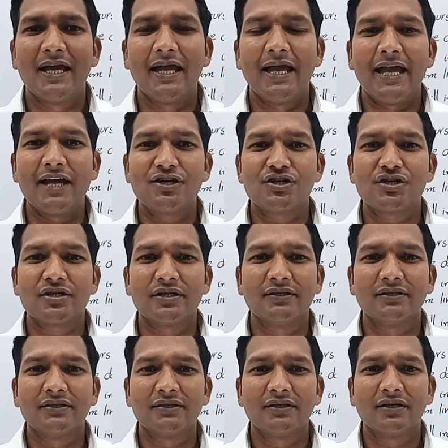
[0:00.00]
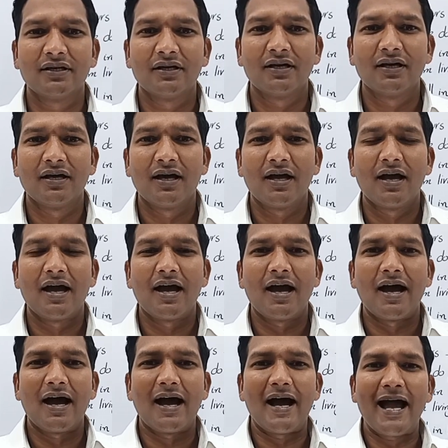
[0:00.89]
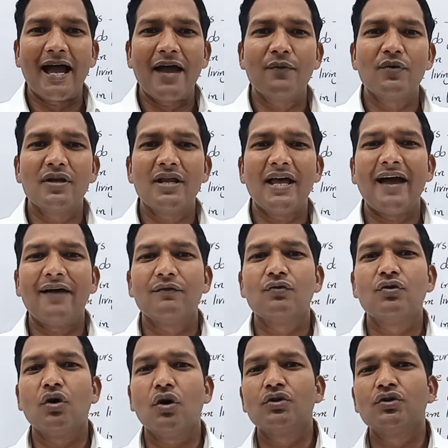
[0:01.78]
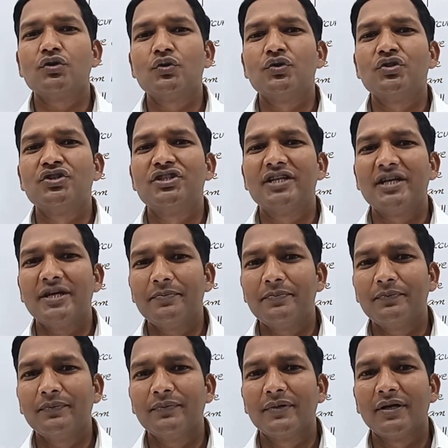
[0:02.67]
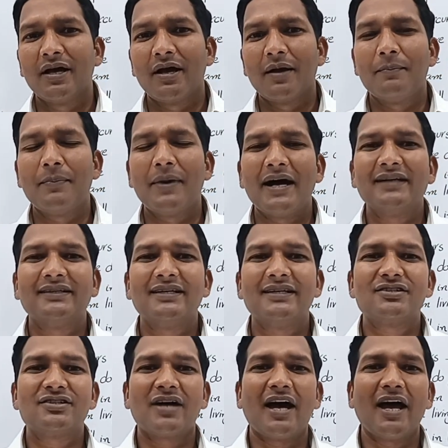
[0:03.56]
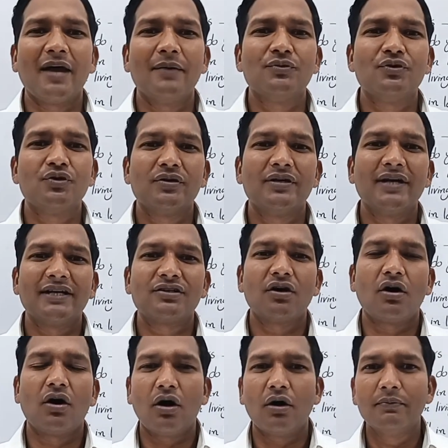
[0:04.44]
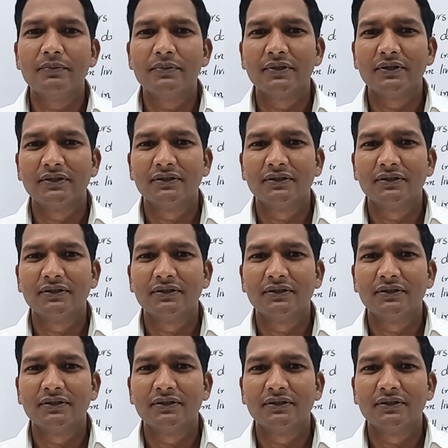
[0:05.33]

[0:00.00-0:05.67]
Action: I will have gone to gym by the time you get home.